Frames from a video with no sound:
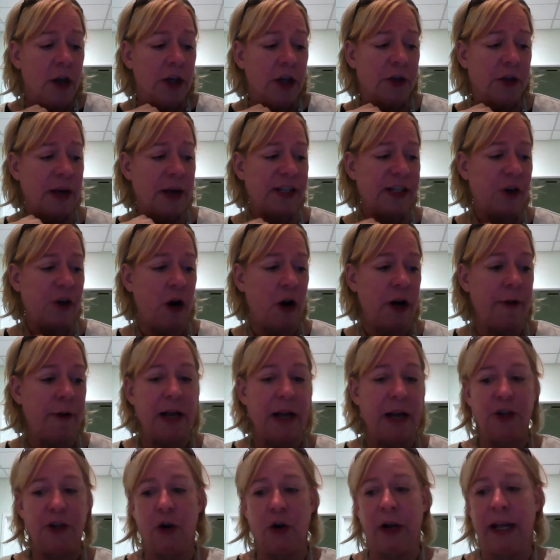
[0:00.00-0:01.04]
So I started
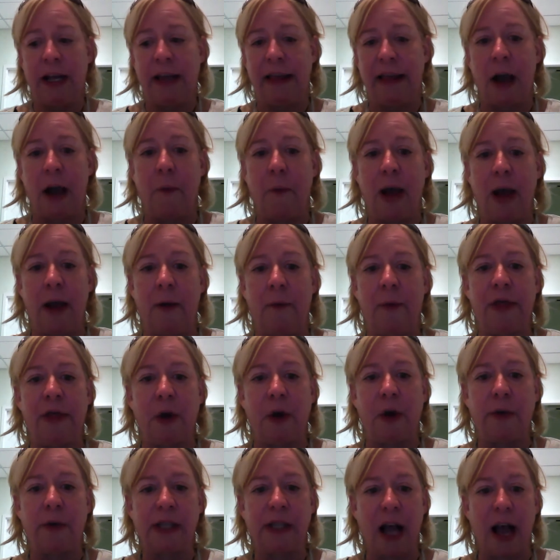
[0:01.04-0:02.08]
my journey that way with
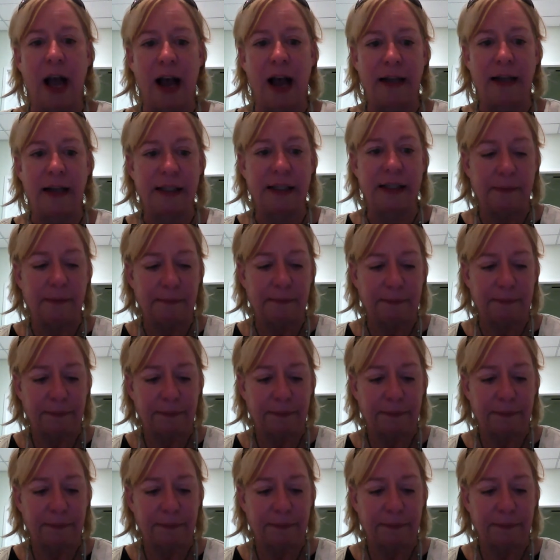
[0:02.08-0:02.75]
those guys,